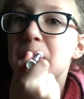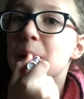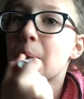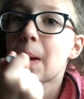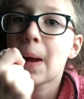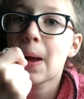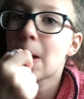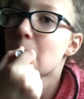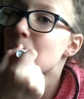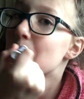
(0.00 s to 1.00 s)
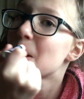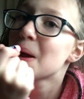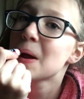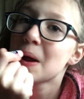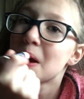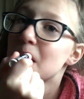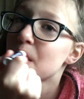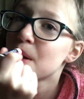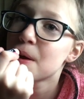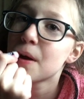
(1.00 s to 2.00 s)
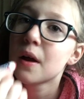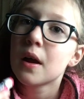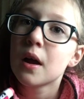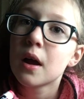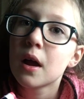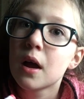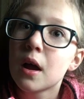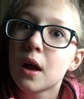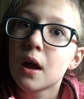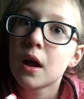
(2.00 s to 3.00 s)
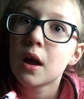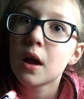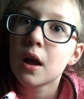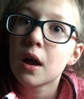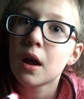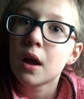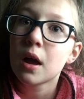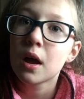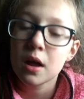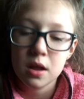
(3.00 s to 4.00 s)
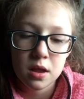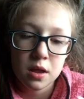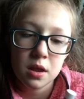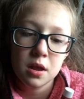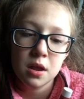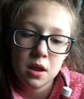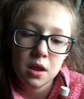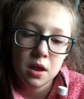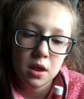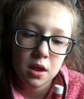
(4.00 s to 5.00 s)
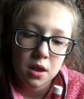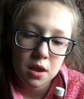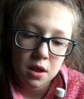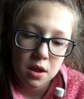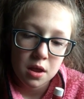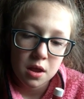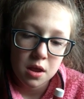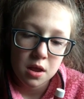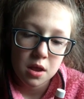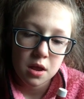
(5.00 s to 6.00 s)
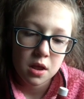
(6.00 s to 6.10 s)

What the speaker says: [no speech]